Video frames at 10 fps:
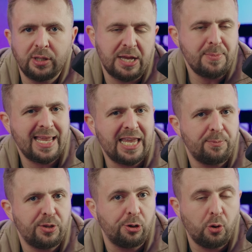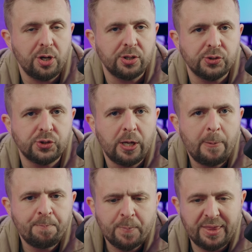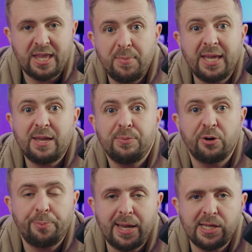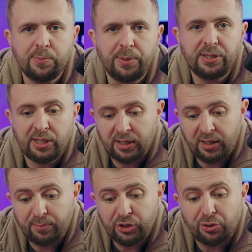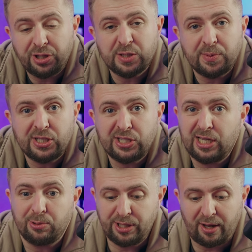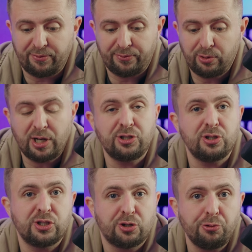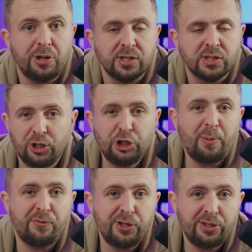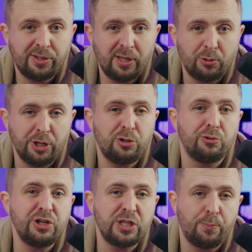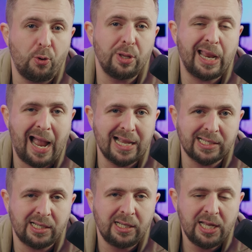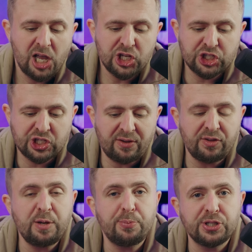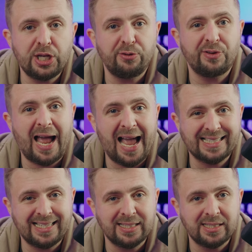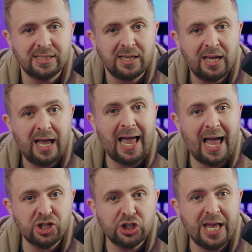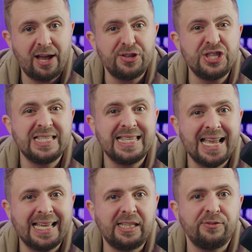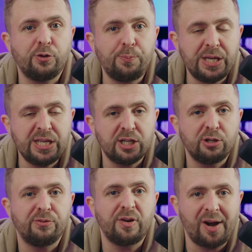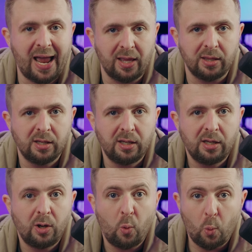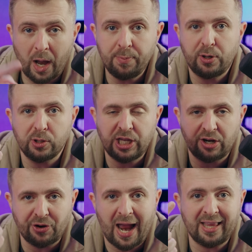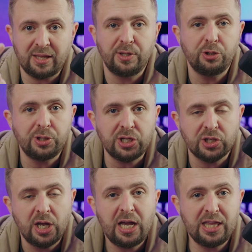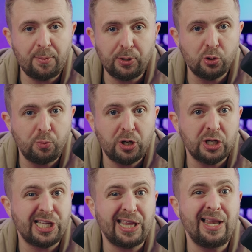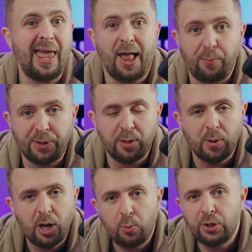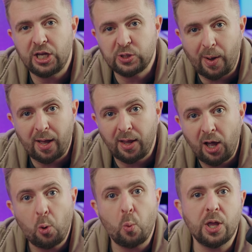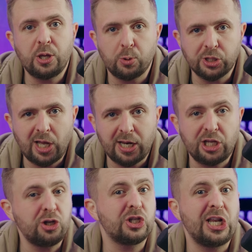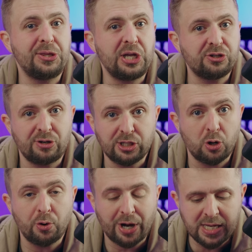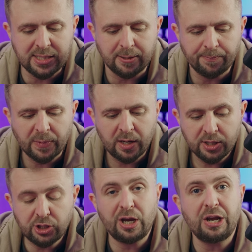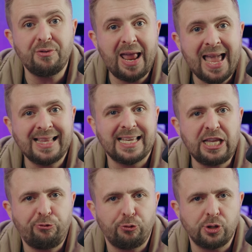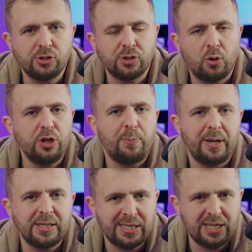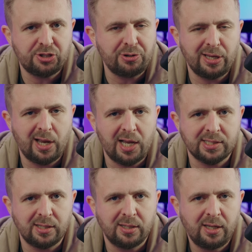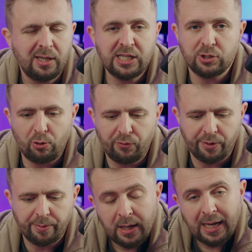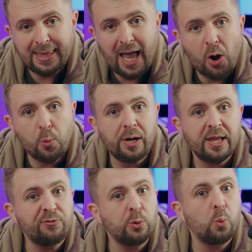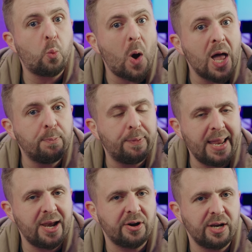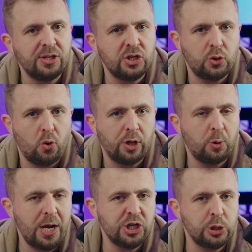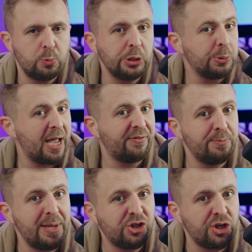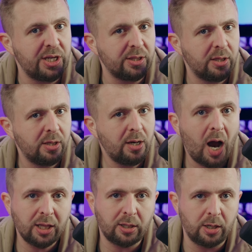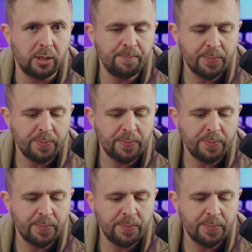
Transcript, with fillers: They may keep their loyals, they may keep their base, but the majority is basically saying, enough, you guys just screwed us. On top of it, according to a recent poll in Gaza, 70% of Gazans actually have a negative opinion of Iran. One, because they dragged them into this, and number two, because they didn't help them with Hezbollah when the war started. They just let the Israelis go crazy. So Iran's influence on the Palestinian street in Gaza is over. And now we're left with one player in this whole equation, which we haven't mentioned yet Qatar.